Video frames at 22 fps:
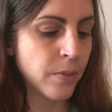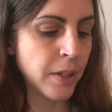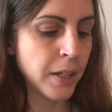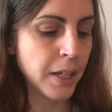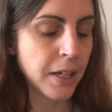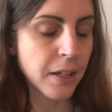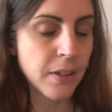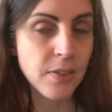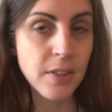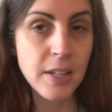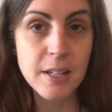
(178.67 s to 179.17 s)

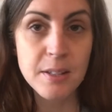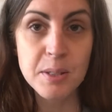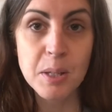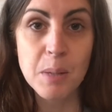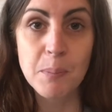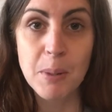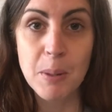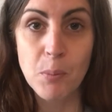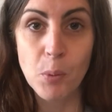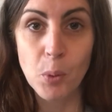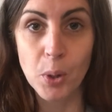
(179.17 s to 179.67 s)
things can
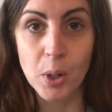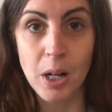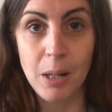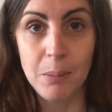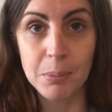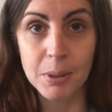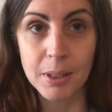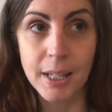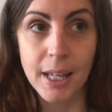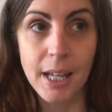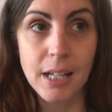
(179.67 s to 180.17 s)
be more
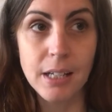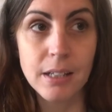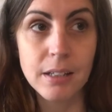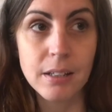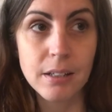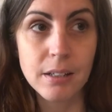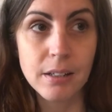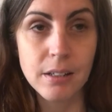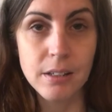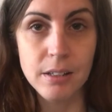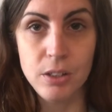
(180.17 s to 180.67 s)
complicated
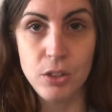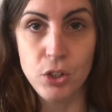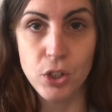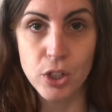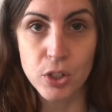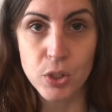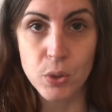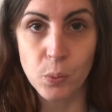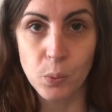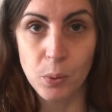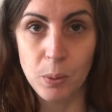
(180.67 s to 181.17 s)
than just one